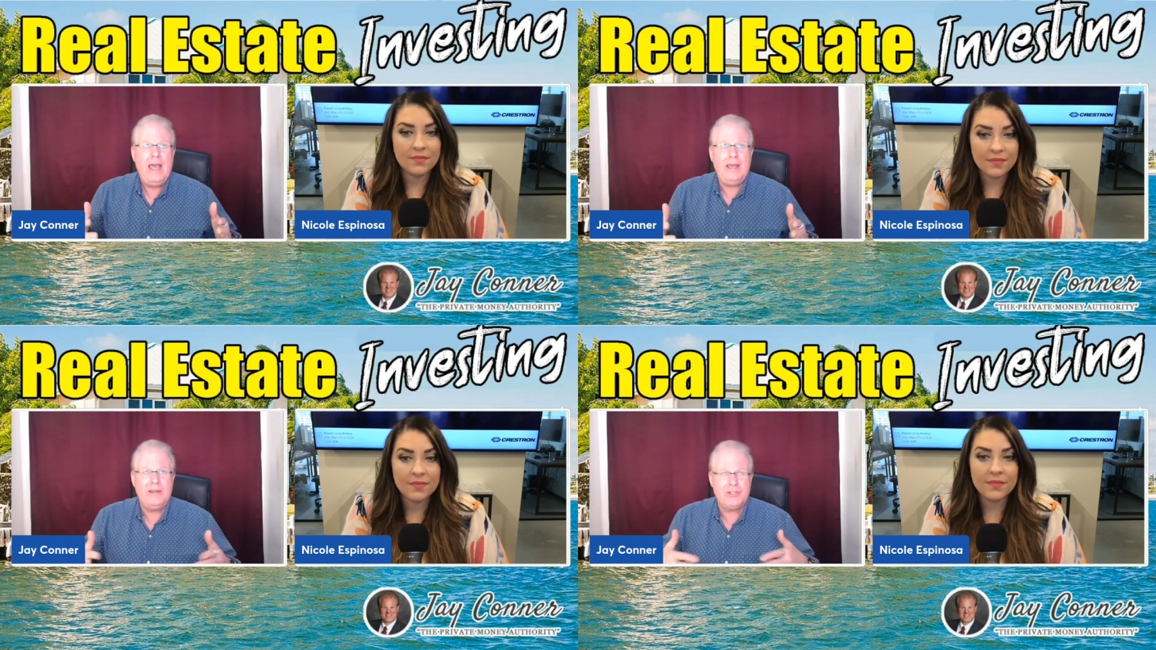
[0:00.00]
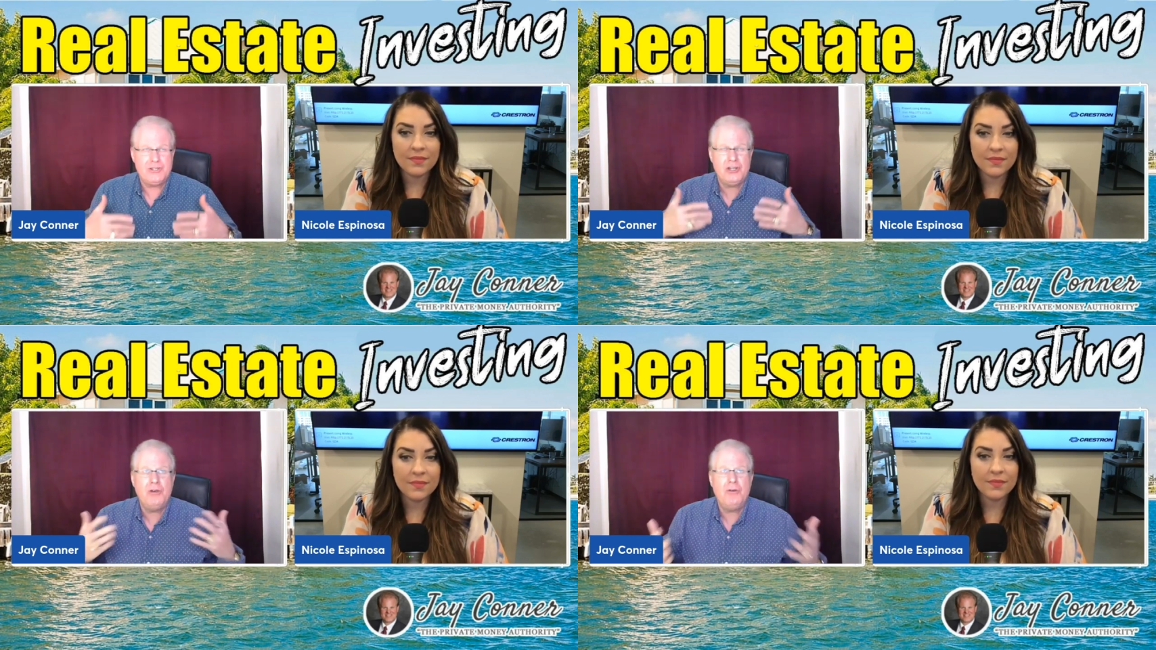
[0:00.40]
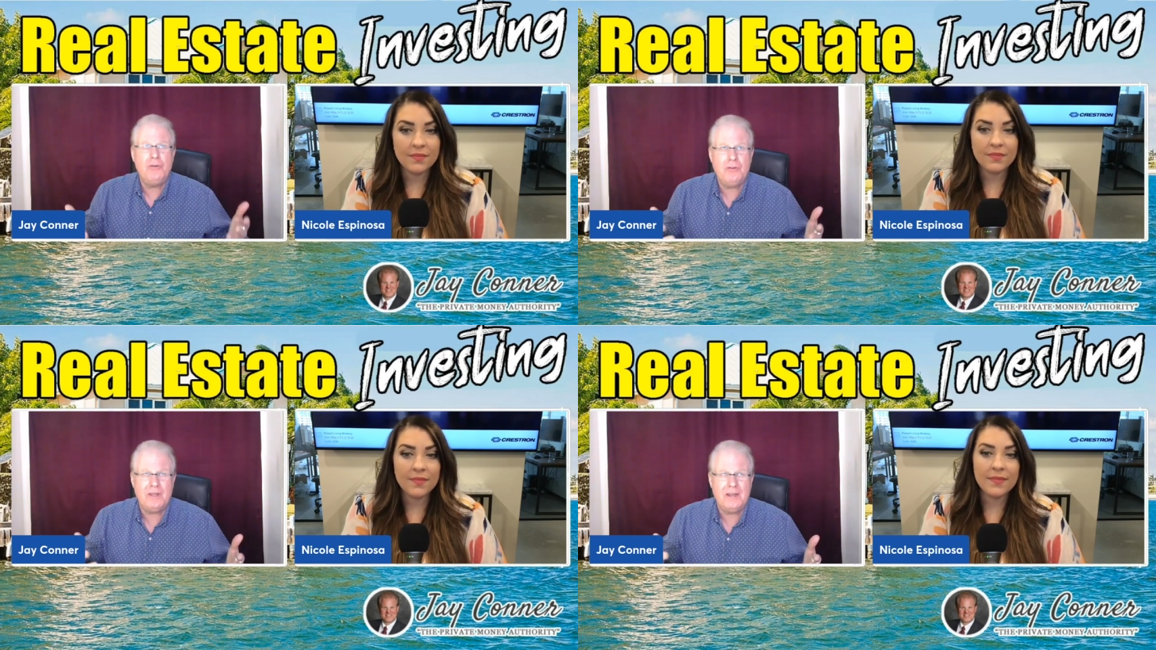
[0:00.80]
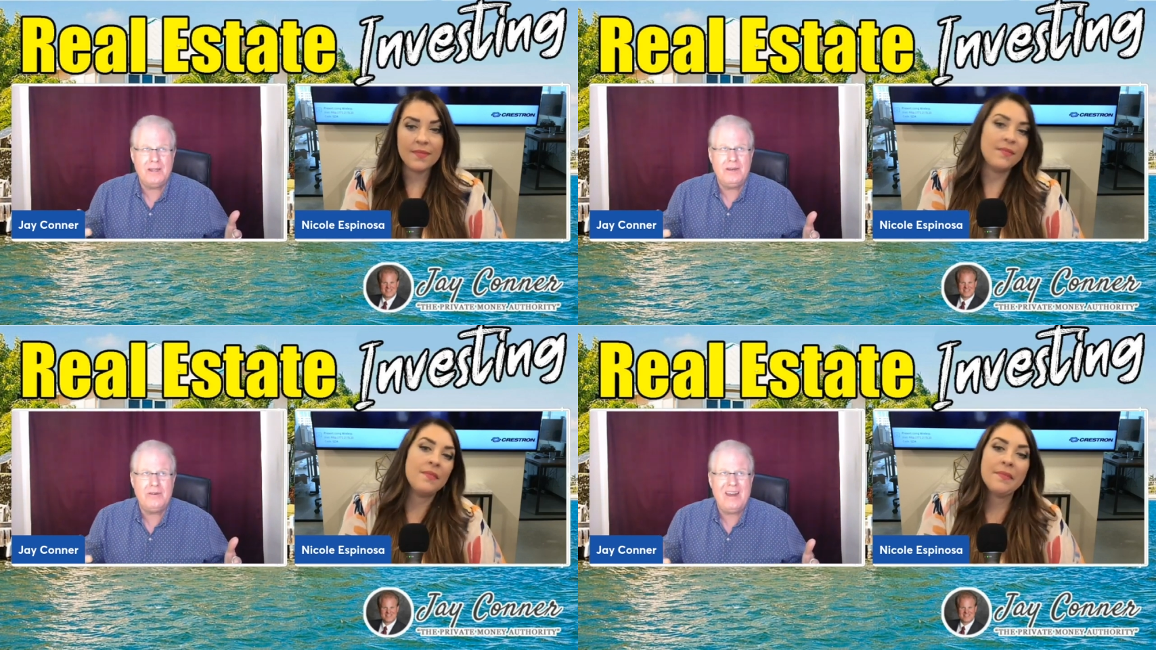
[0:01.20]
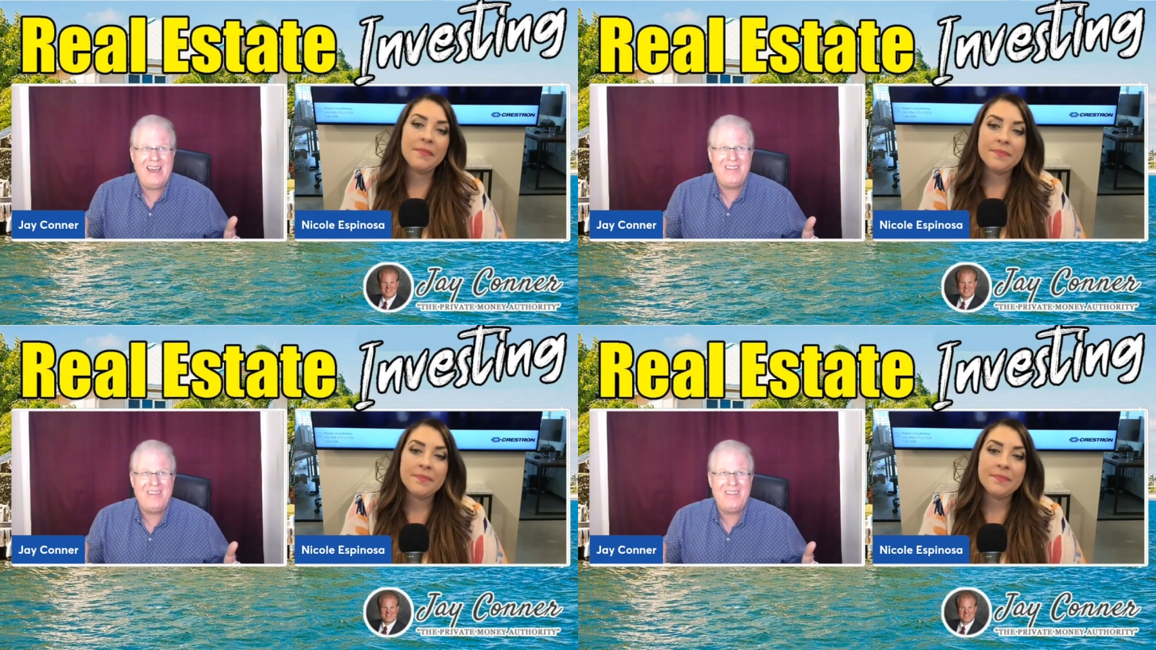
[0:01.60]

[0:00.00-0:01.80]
Speaker 1: and to show the lender how